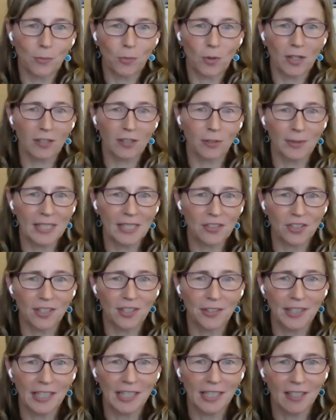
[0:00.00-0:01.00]
Waterloo
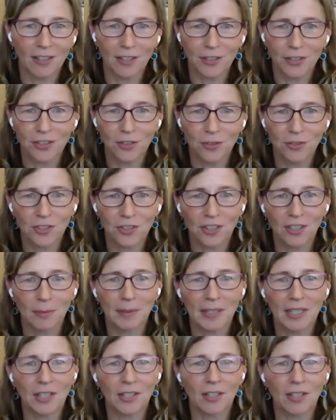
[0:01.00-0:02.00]
Engineering, our students are going to
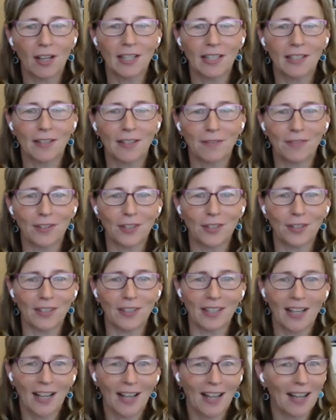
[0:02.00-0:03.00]
be online in the
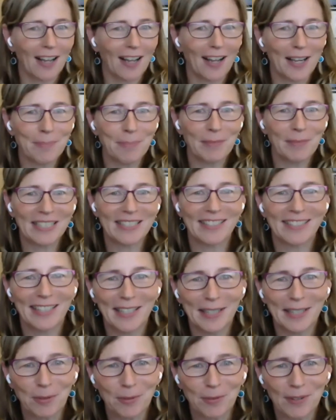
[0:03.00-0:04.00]
fall. I miss
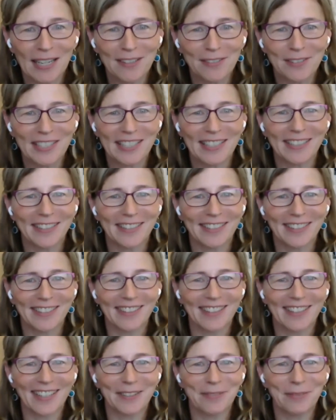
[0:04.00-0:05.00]
seeing them around
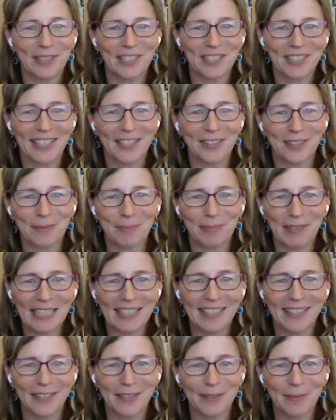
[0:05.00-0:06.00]
here. I wish they could be
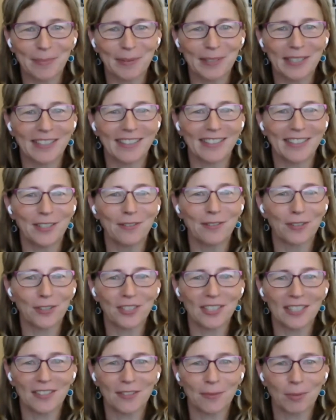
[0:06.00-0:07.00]
here, but
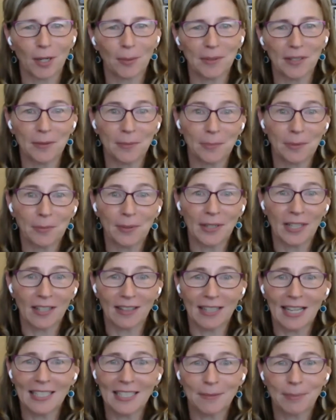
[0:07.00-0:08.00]
universities are probably going to be one of the
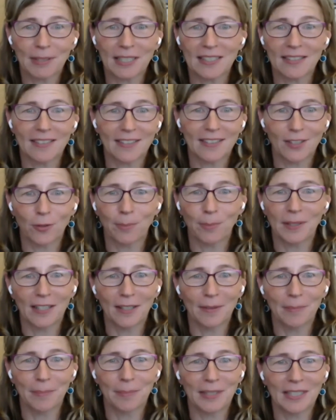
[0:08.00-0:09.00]
last places to open
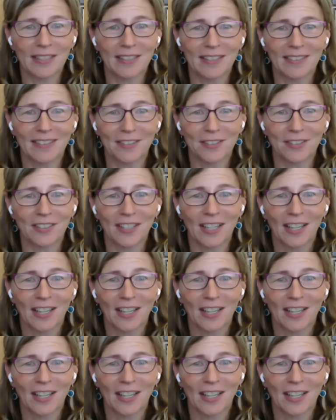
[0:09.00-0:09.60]
up, because there's,